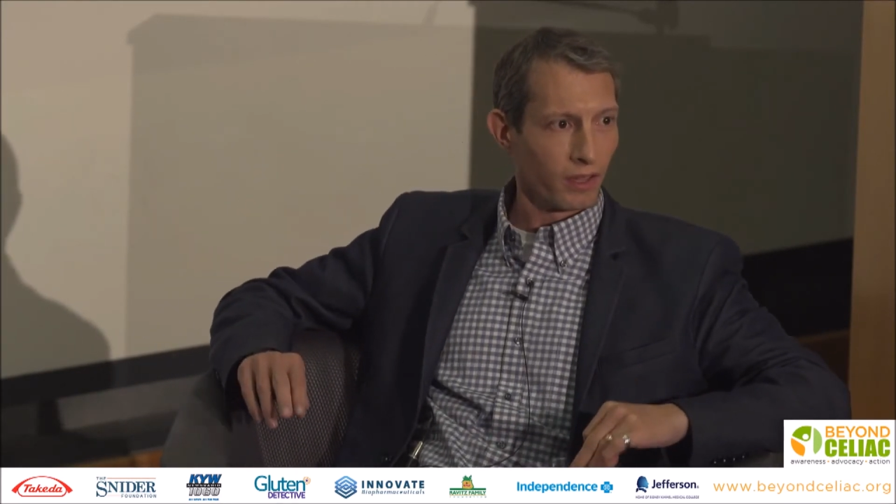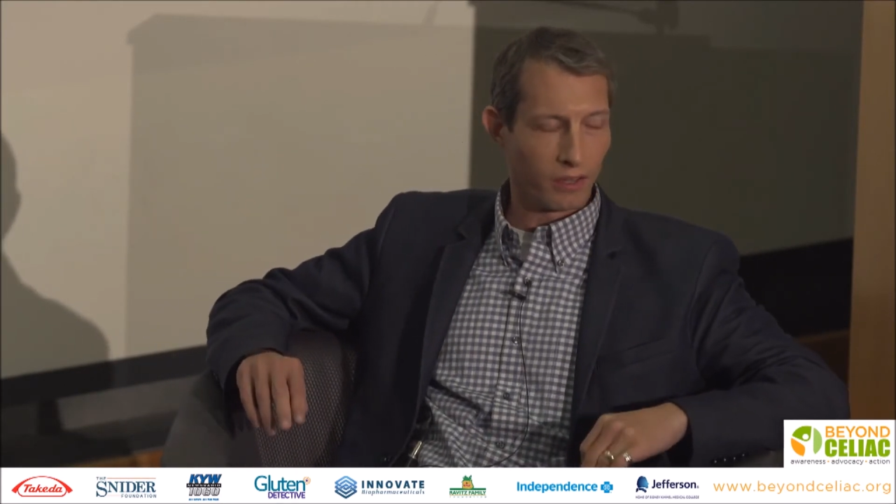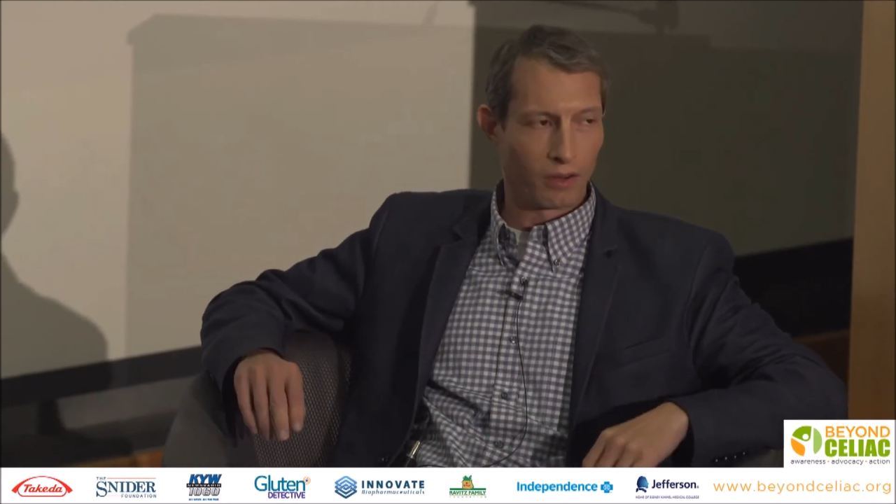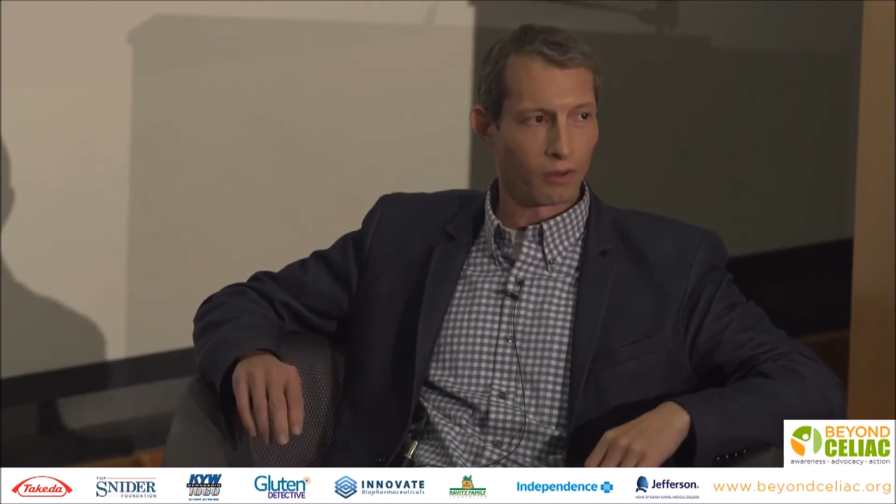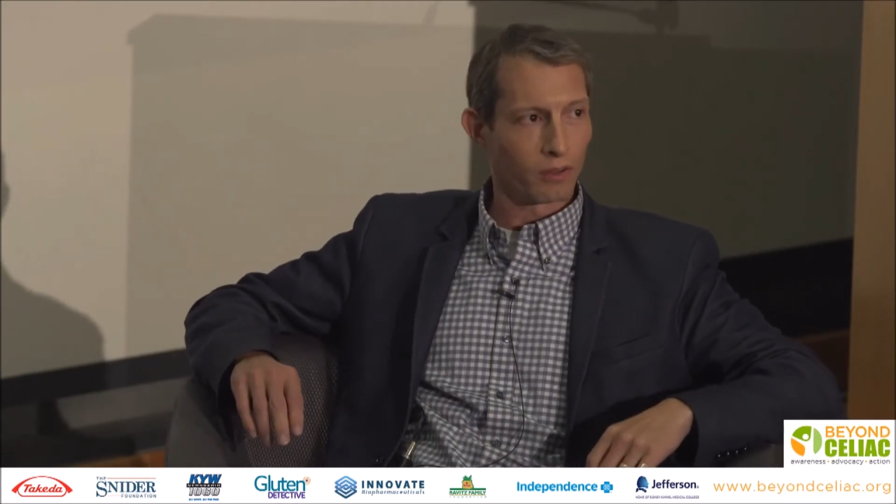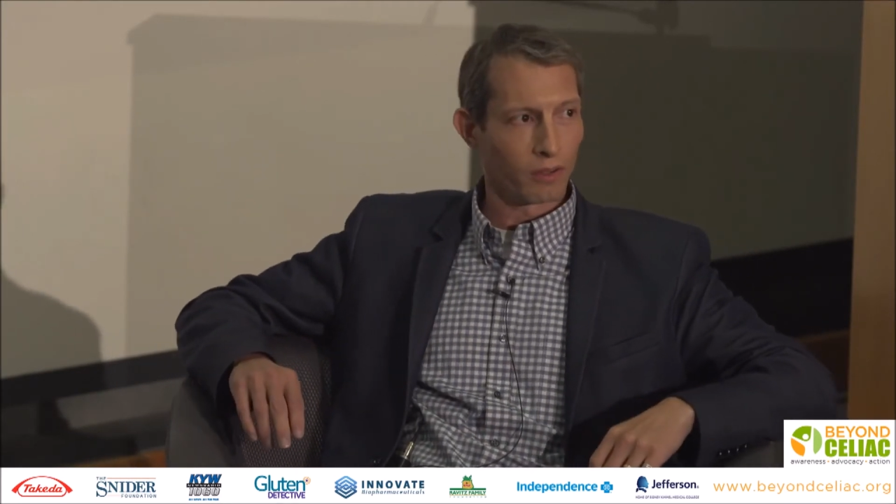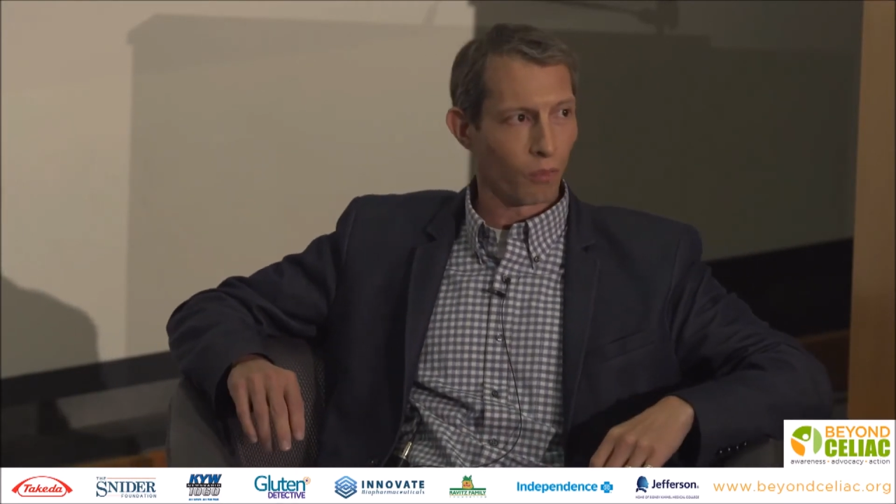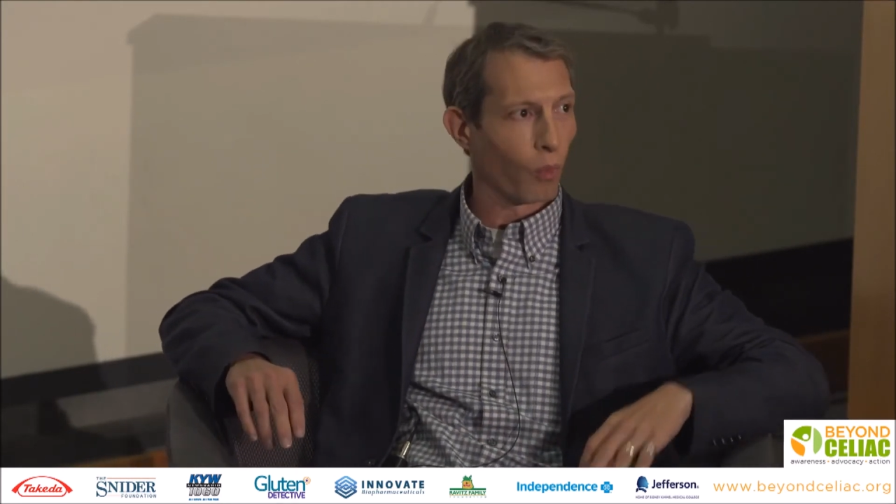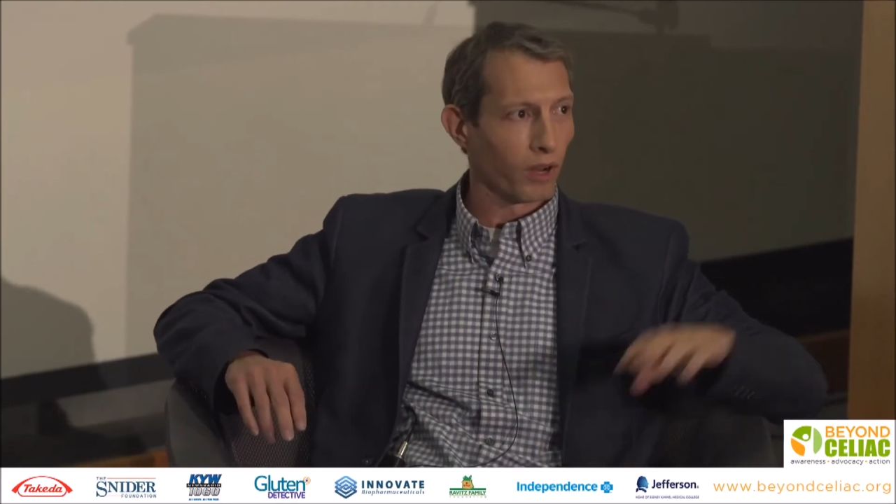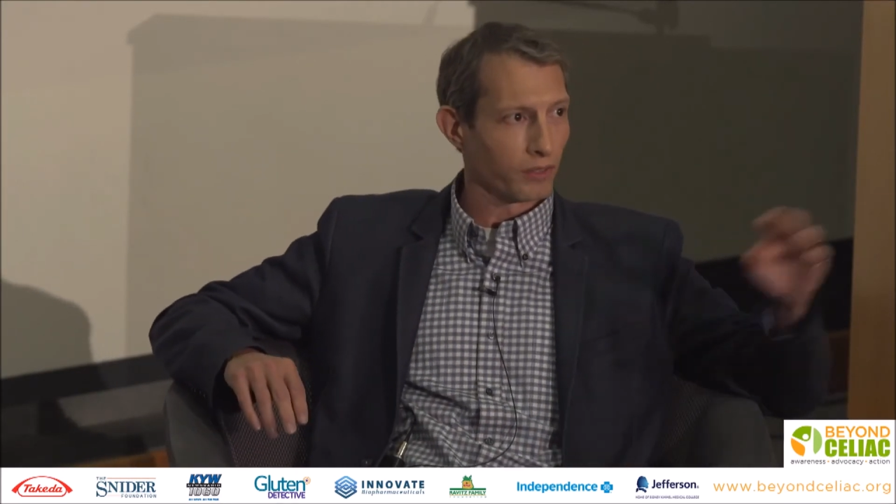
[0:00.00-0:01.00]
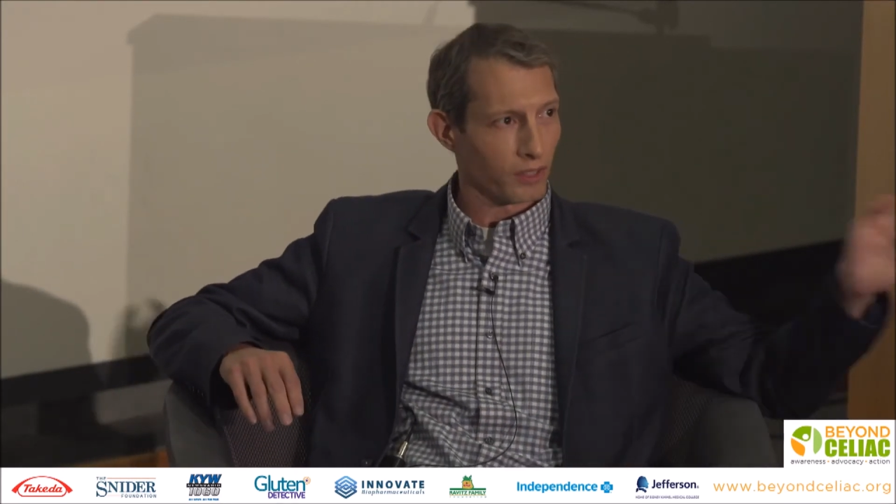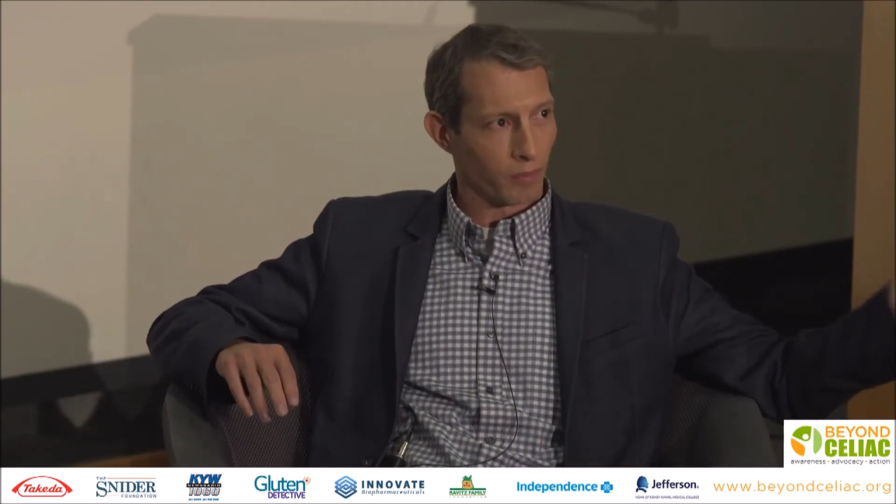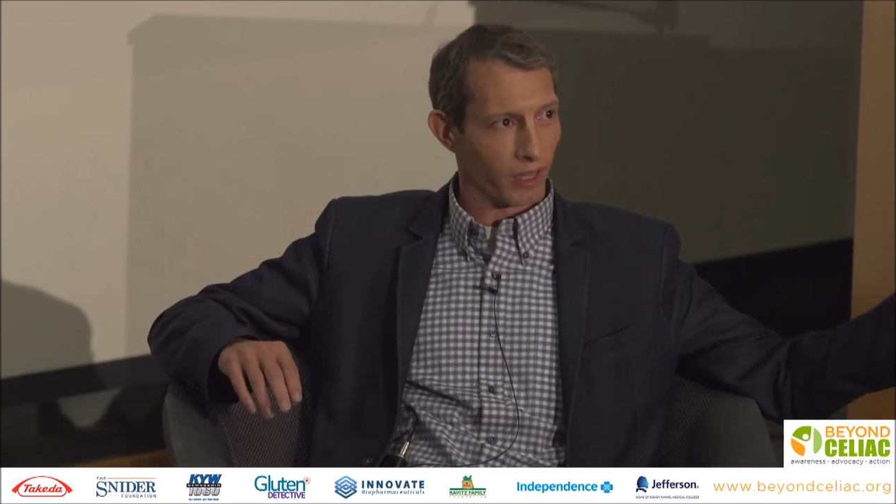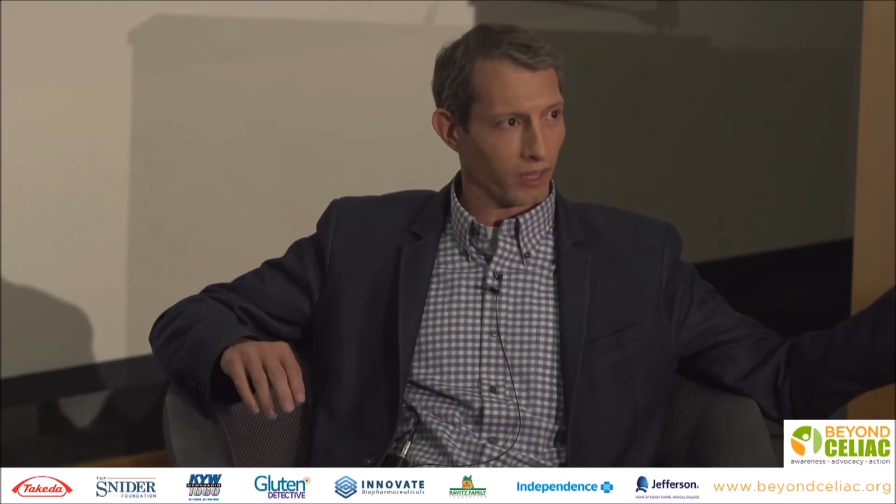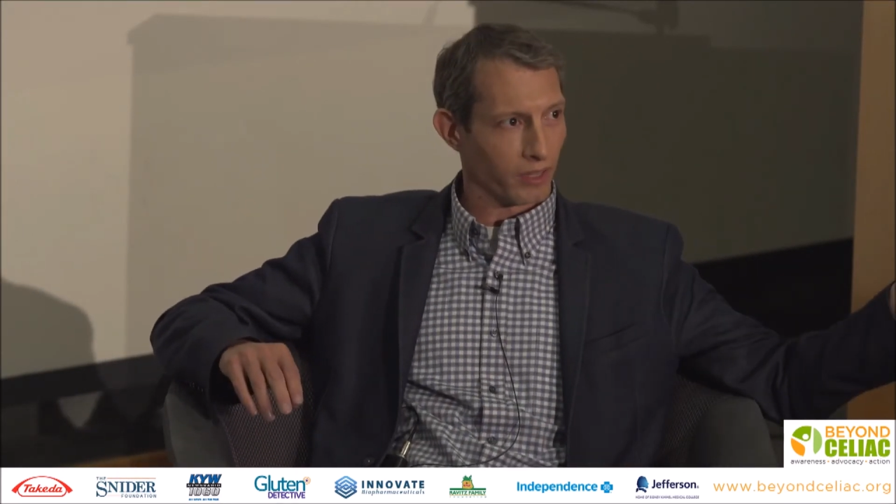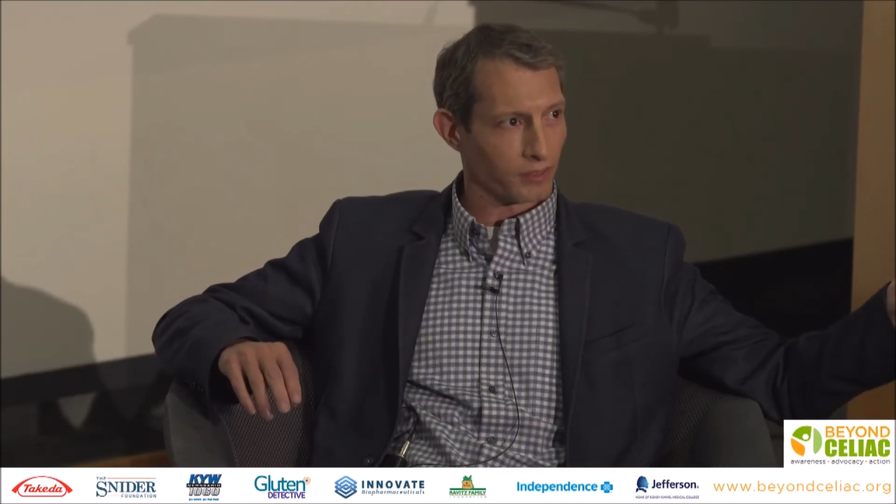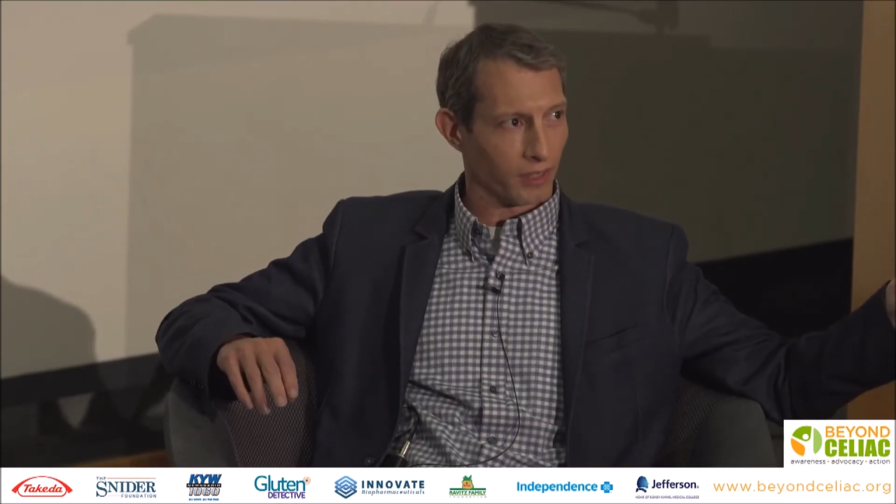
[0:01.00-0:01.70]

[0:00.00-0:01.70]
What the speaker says: you know, one sibling gets